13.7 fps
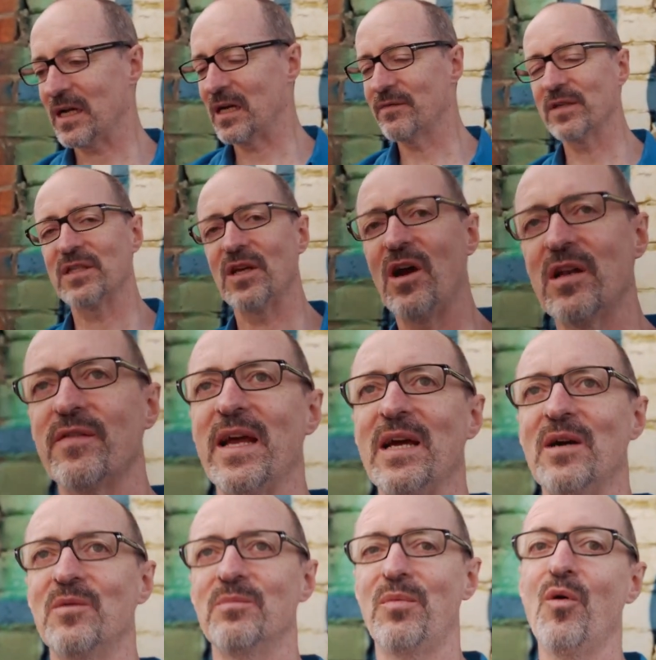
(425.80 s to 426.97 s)
kind of a sign of
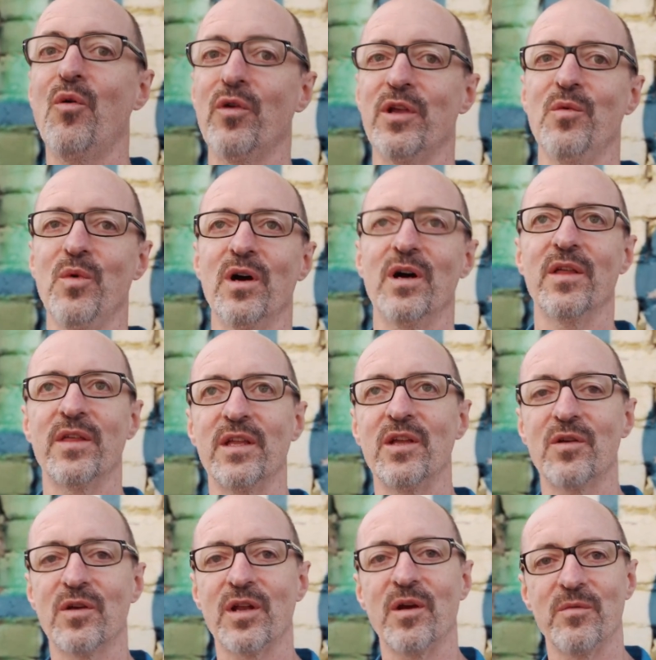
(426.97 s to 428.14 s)
how poor you were that you
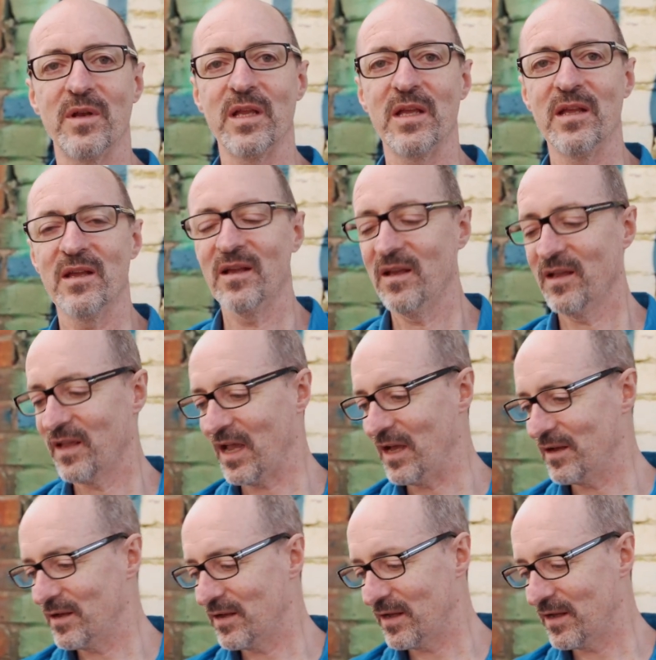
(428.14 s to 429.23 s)
could only get